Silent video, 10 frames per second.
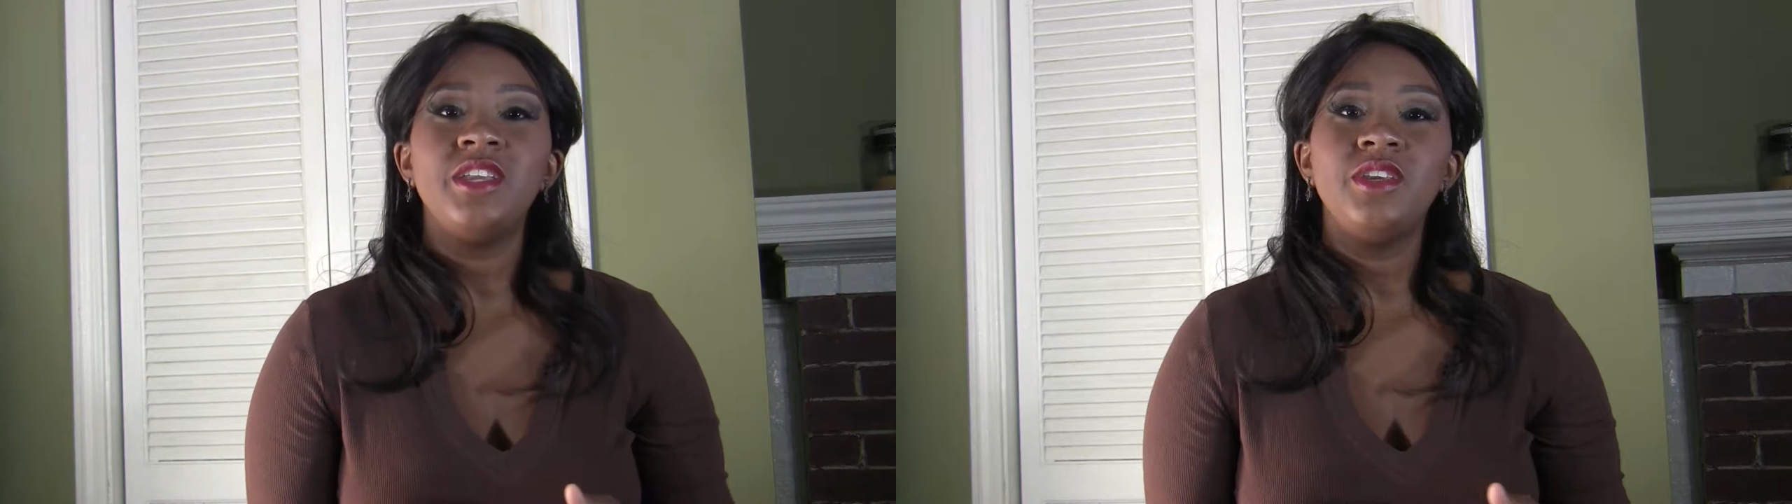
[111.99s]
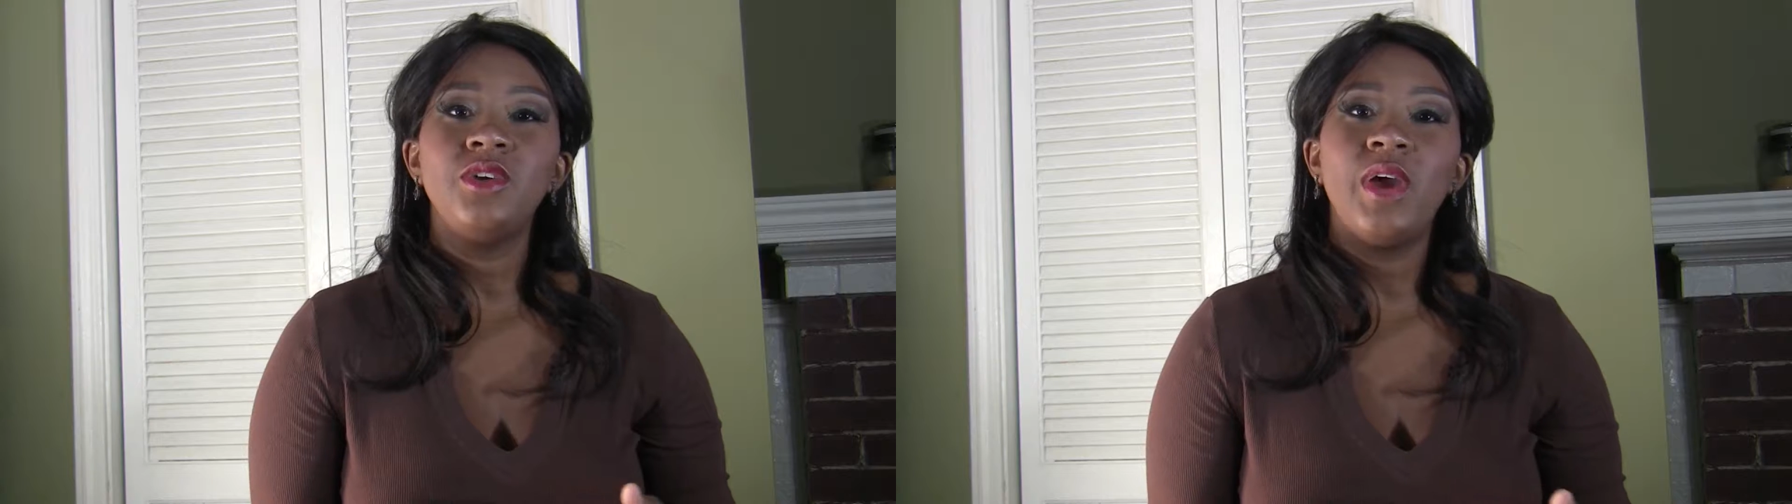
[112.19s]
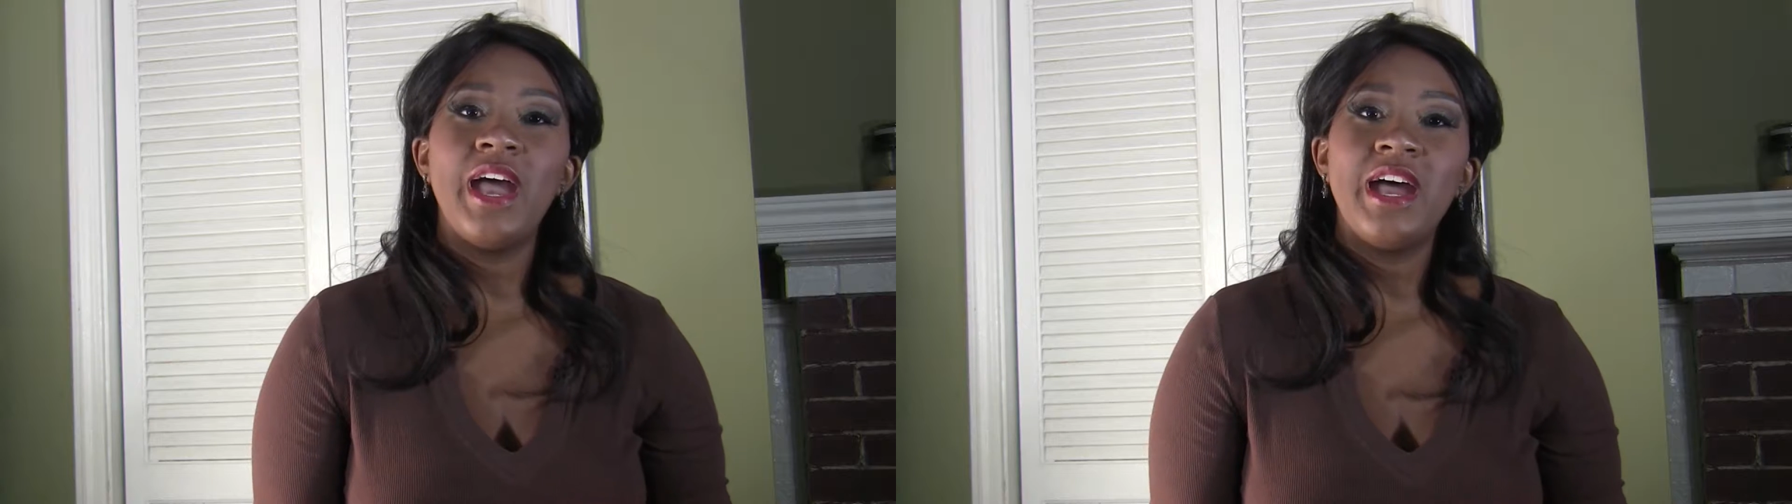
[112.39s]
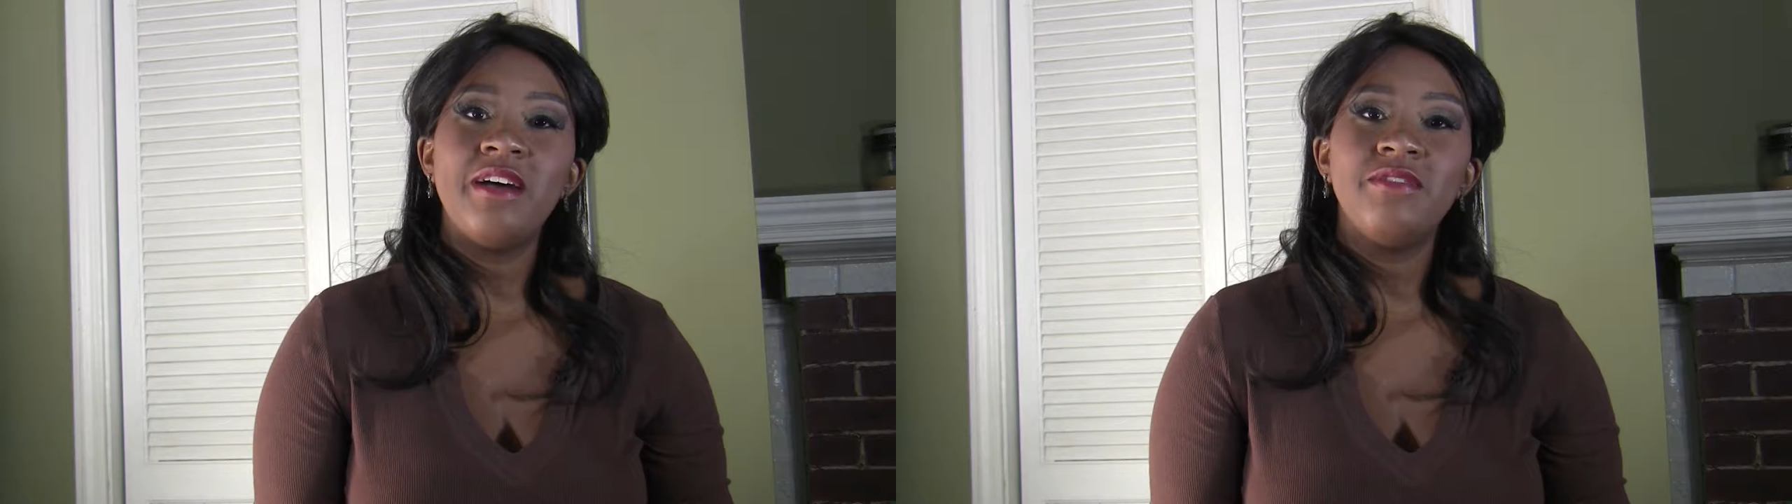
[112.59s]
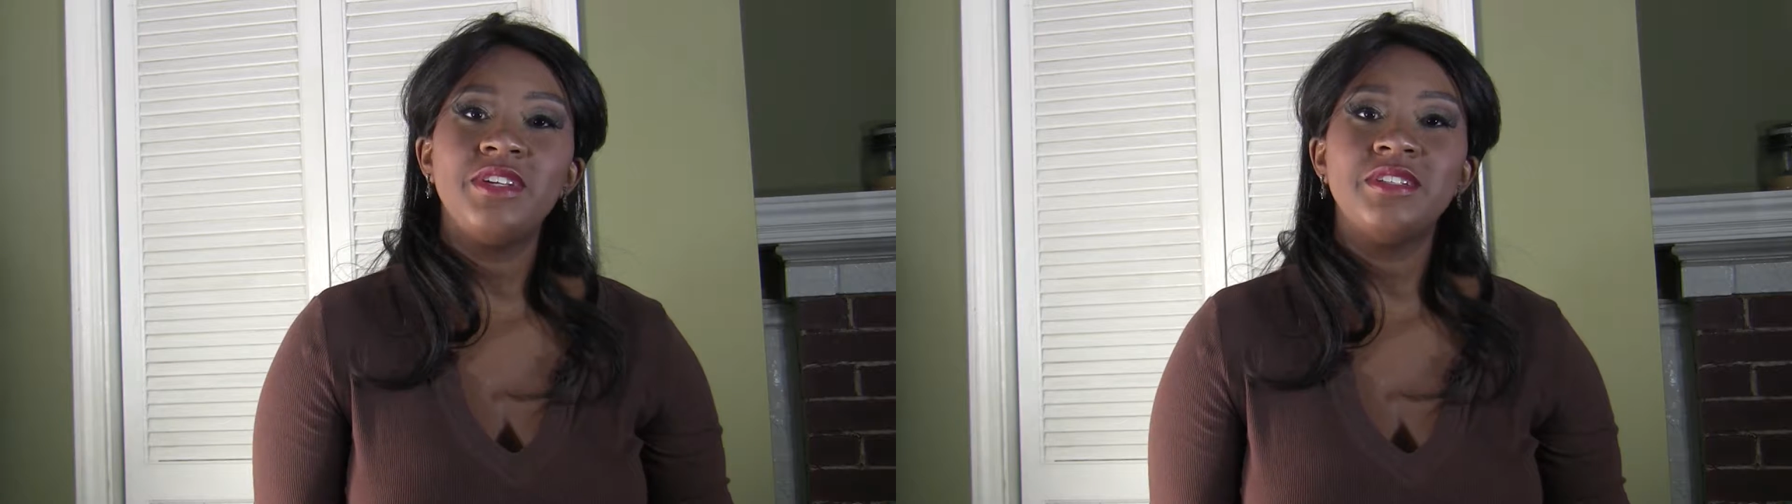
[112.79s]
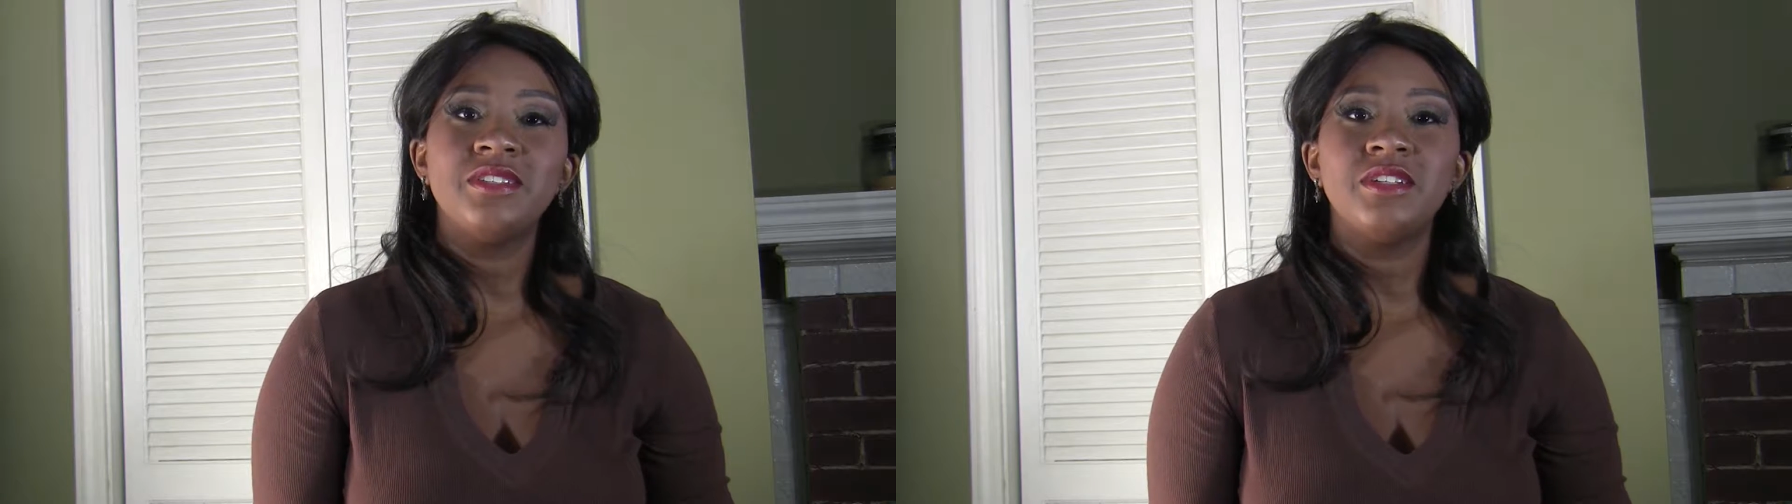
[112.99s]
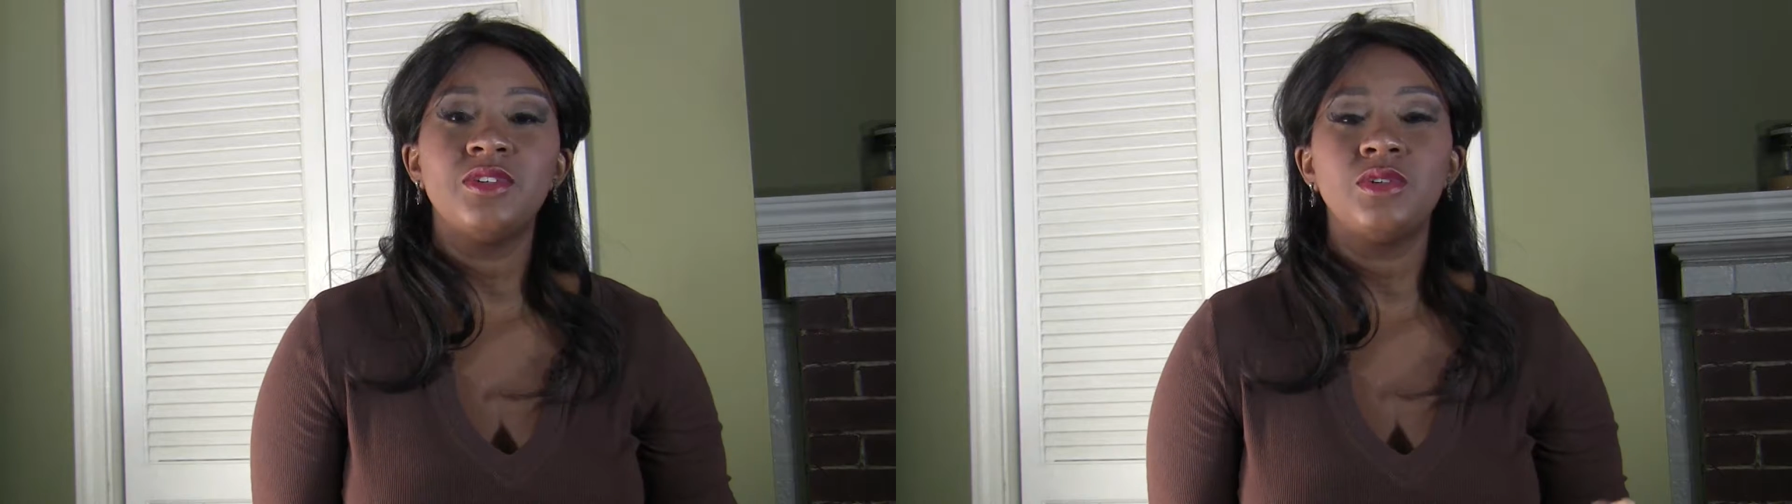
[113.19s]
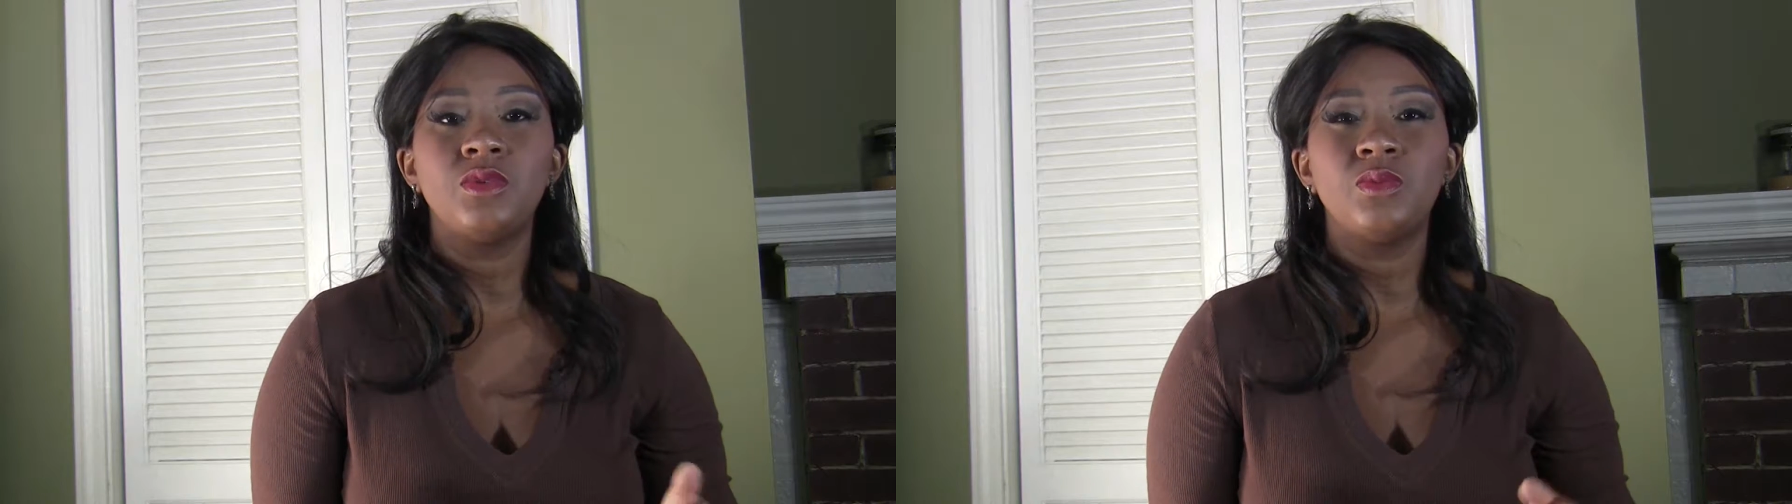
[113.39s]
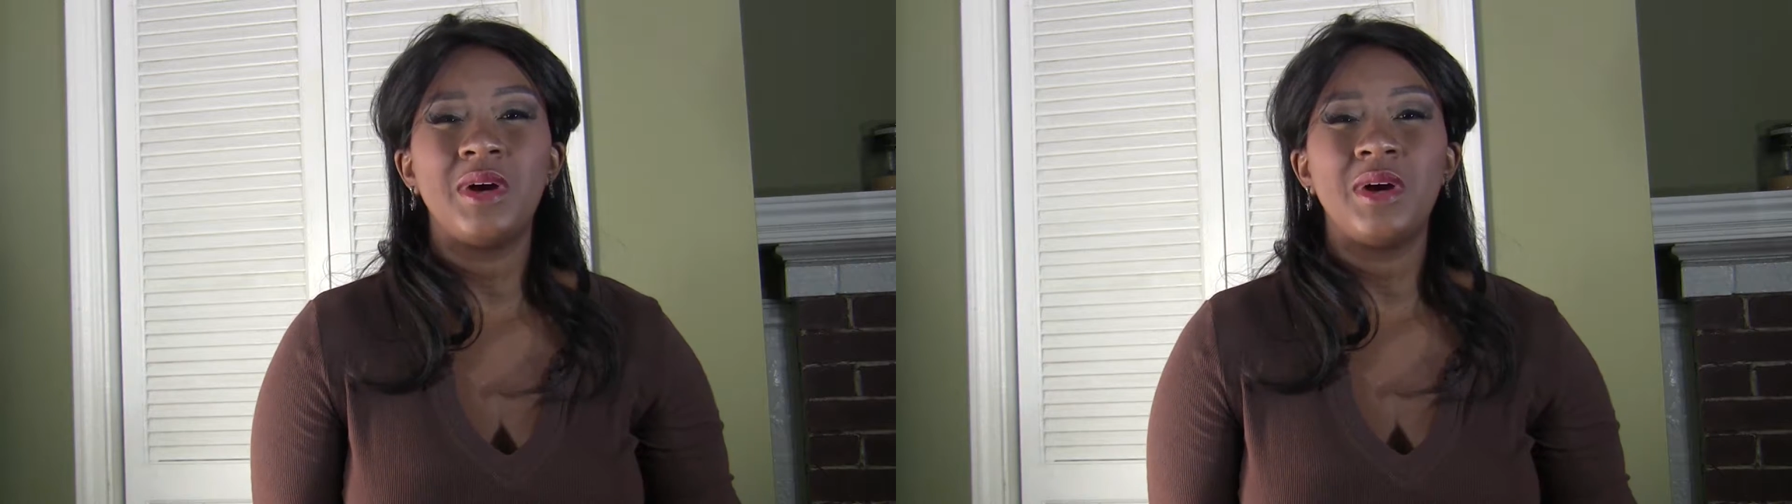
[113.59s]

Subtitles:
you have these little